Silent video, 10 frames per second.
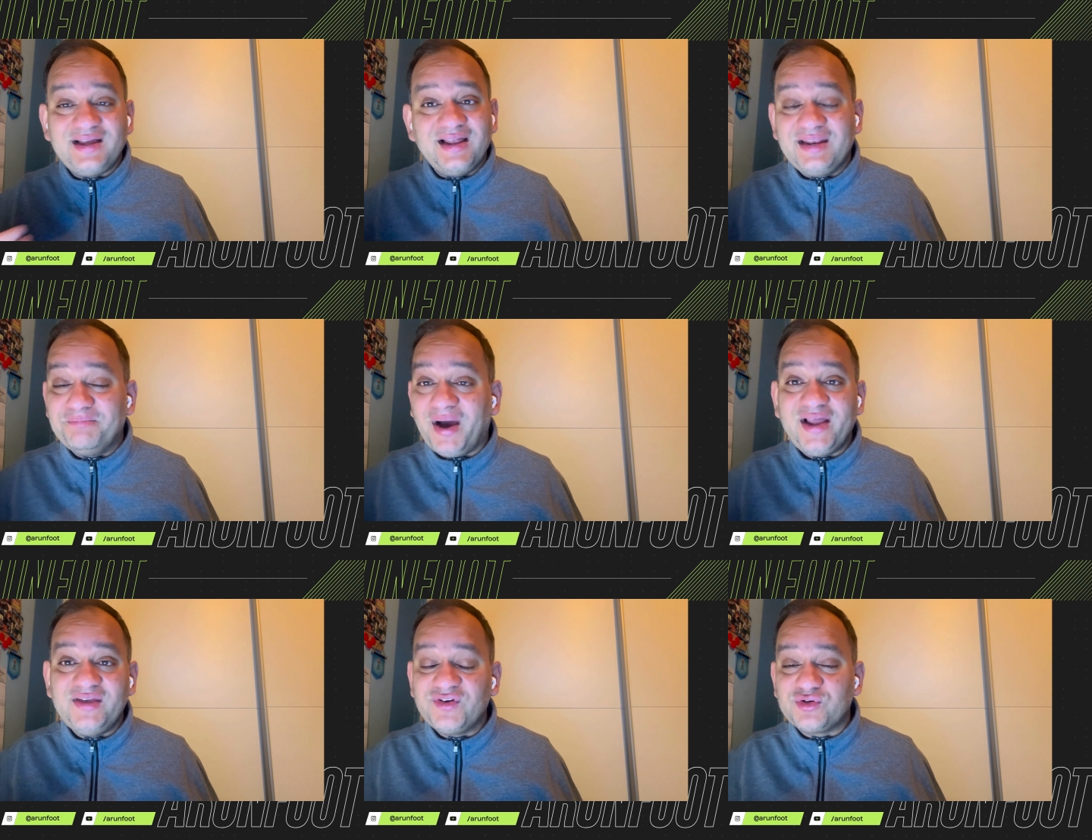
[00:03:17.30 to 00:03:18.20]
Bayer
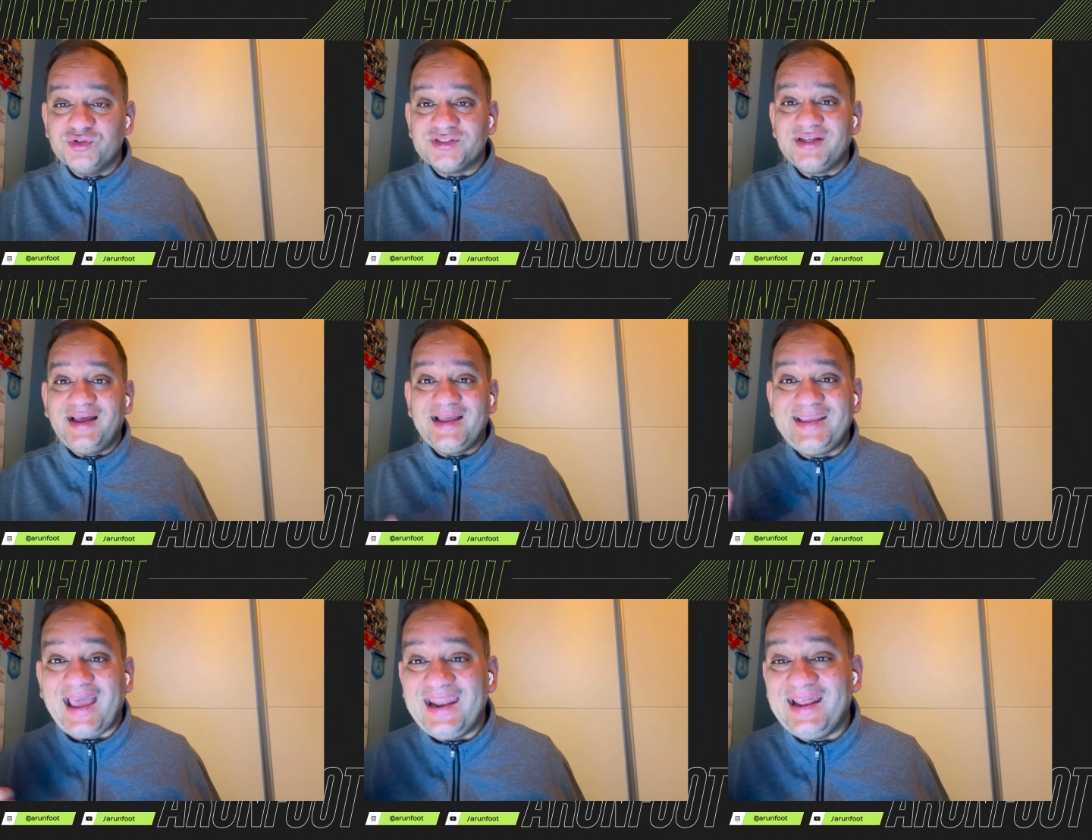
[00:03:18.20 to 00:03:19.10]
Leverkusen
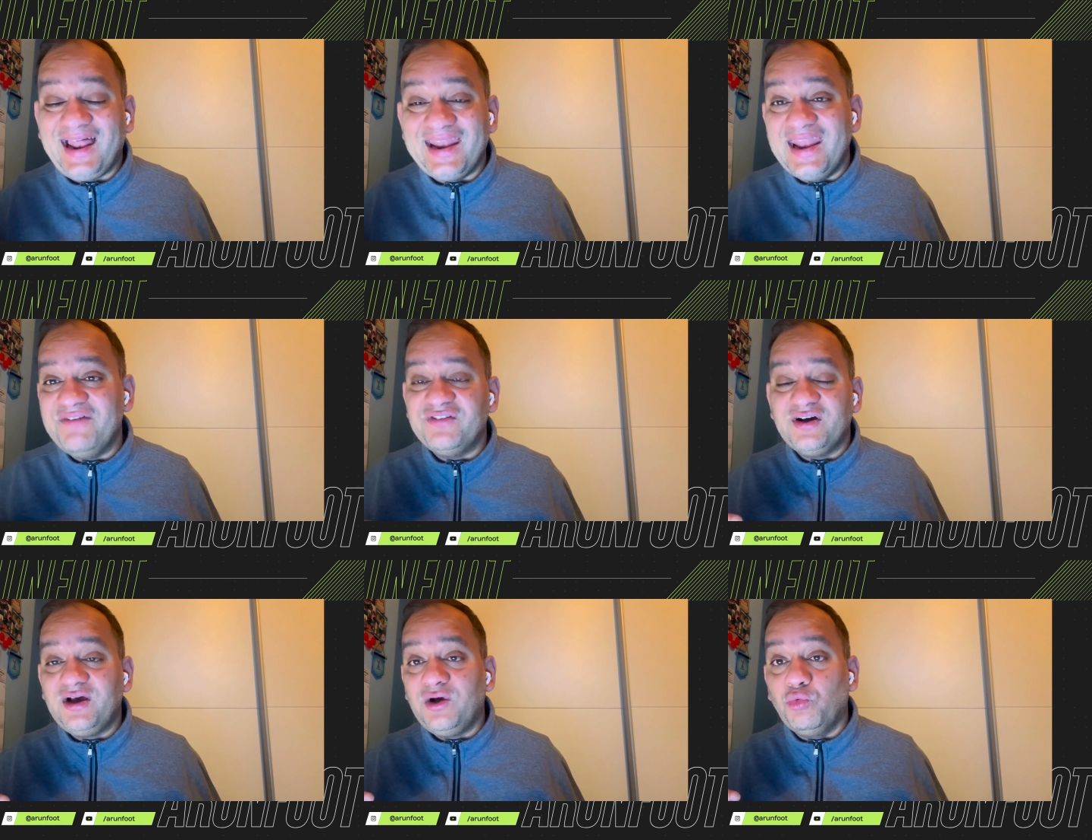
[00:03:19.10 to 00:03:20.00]
can never
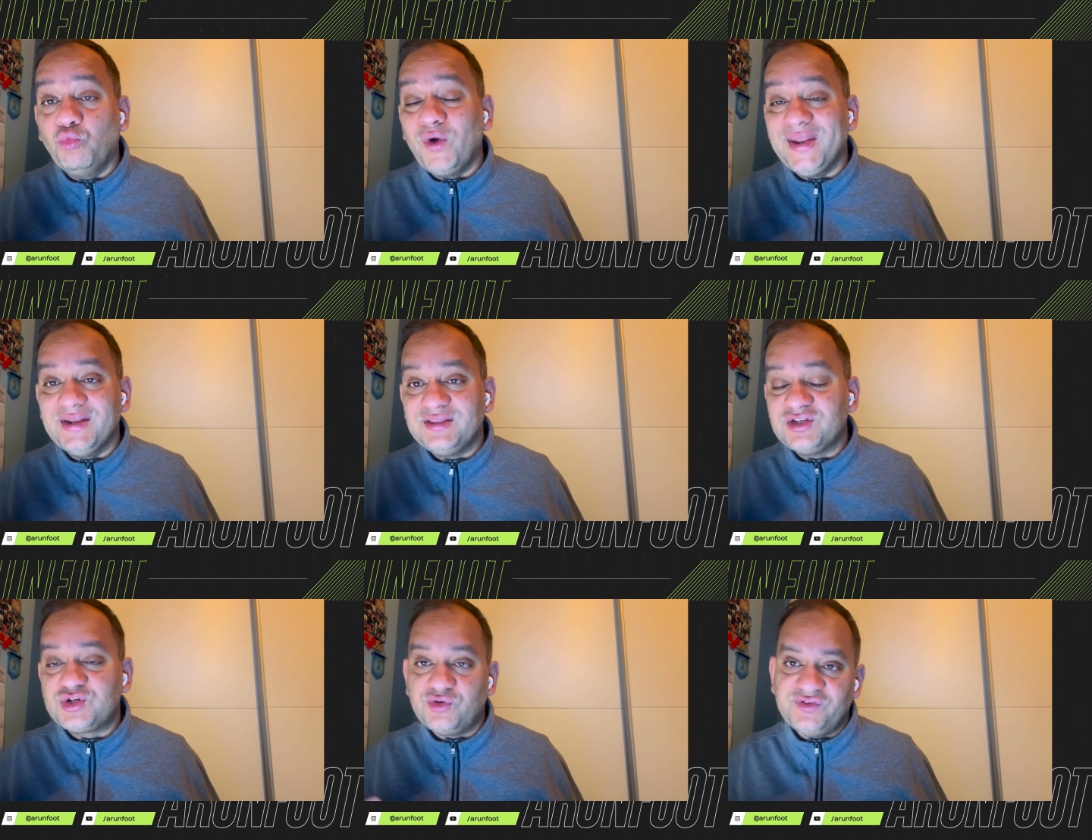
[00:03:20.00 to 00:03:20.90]
win the
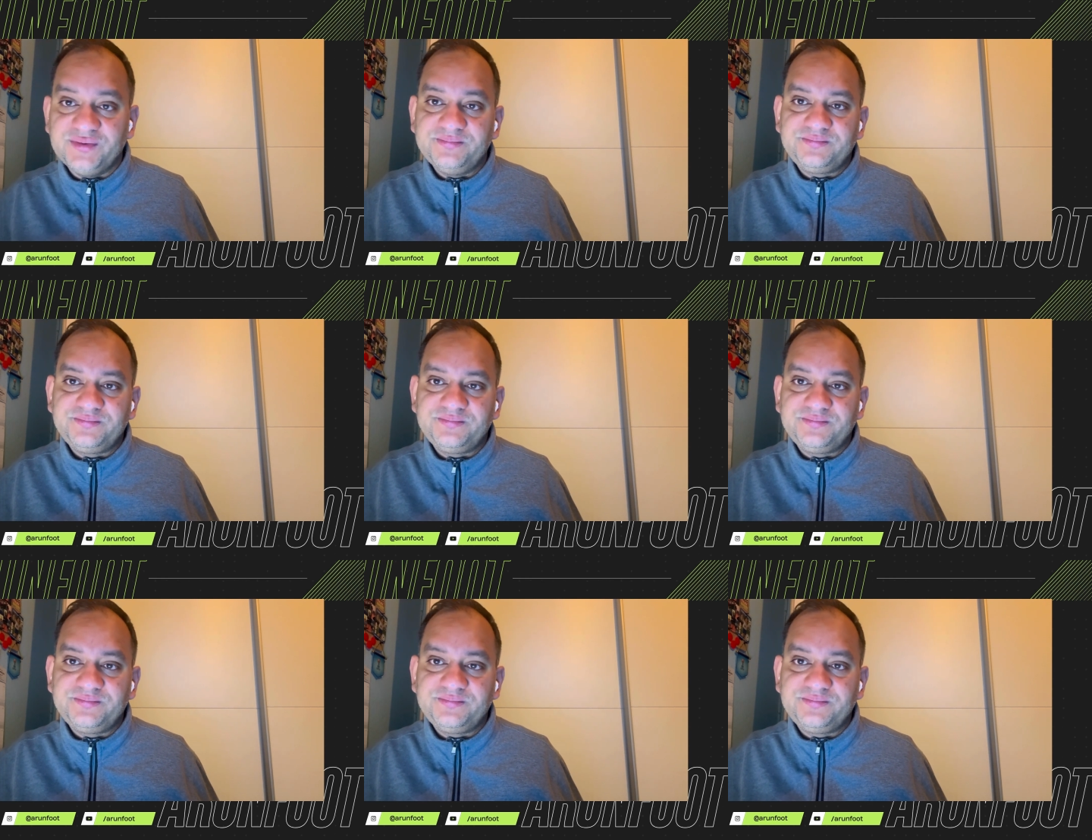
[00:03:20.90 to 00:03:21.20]
trophy.